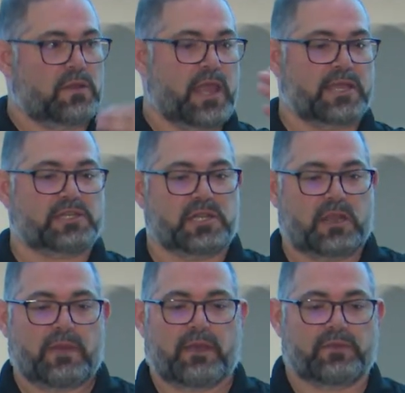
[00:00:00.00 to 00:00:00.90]

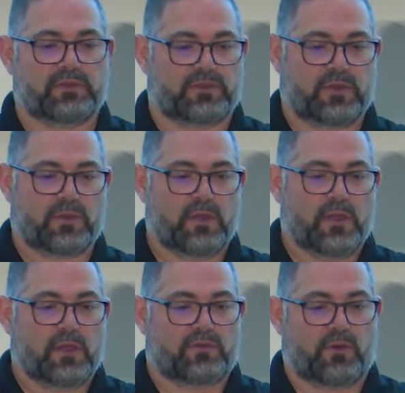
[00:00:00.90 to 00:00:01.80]
HTML. So
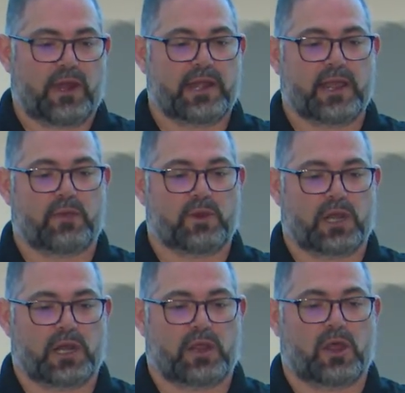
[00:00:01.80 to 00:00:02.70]
for right now, we're
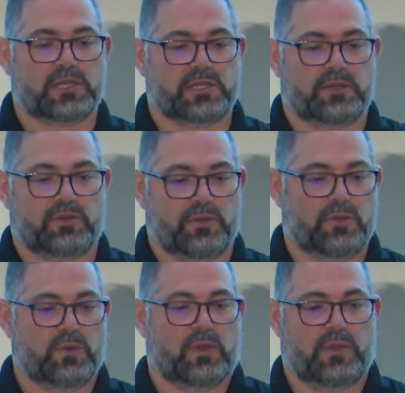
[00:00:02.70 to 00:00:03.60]
going to launch it
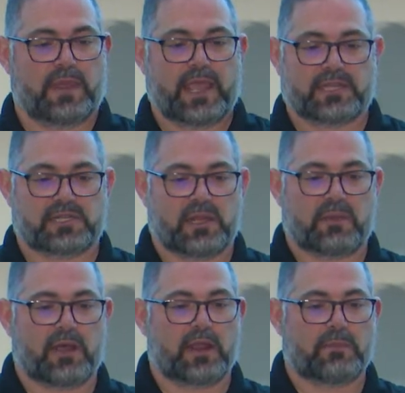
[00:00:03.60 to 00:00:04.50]
through the
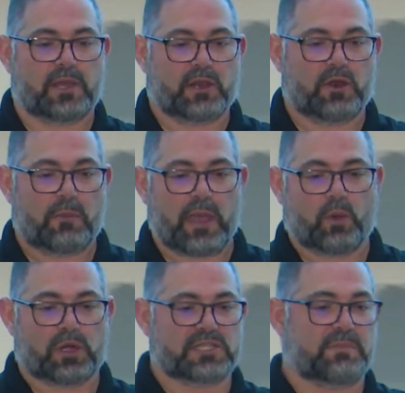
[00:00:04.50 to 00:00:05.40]
HTML. I'm going to go to my
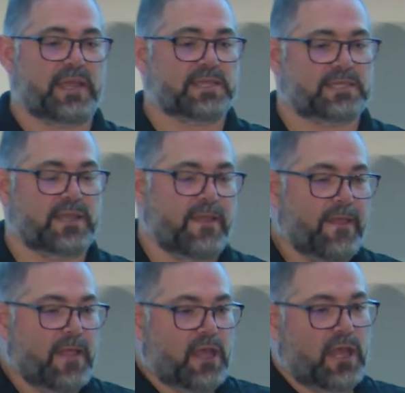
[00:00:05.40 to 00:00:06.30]
Workspace.
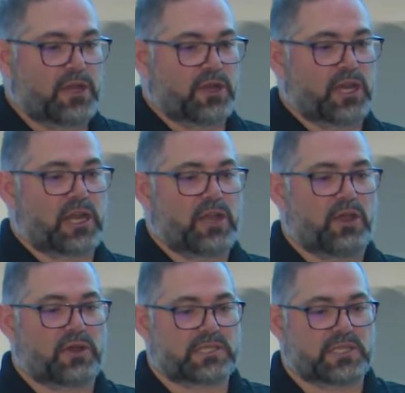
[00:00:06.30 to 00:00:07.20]
And you're going to
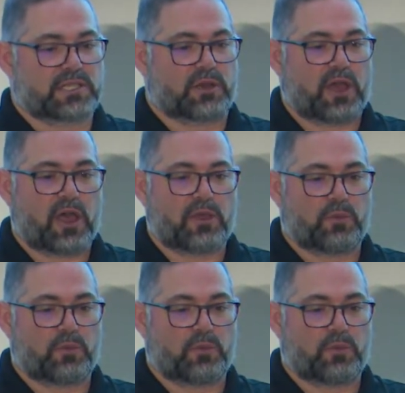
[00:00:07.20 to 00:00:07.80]
notice it's going to